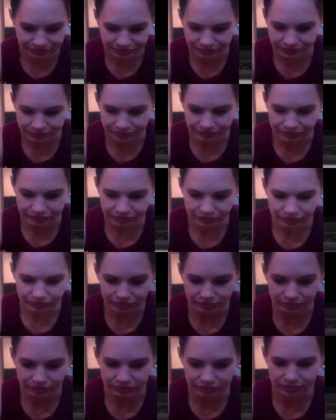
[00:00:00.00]
two,
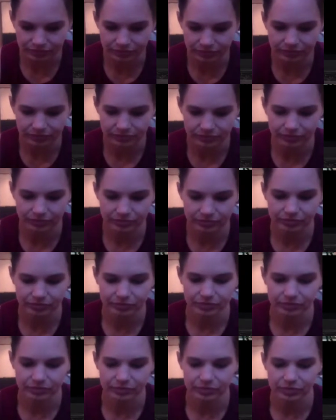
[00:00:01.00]
and
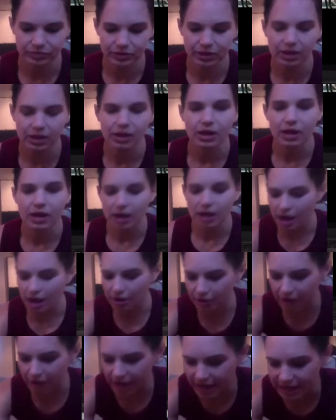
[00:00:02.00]
one.
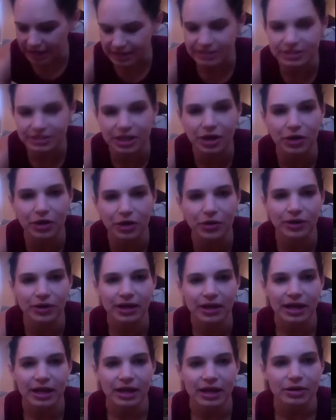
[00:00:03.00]
All right. So
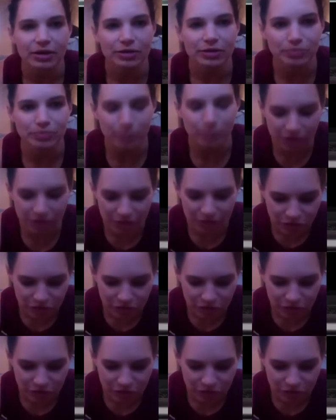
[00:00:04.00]
put those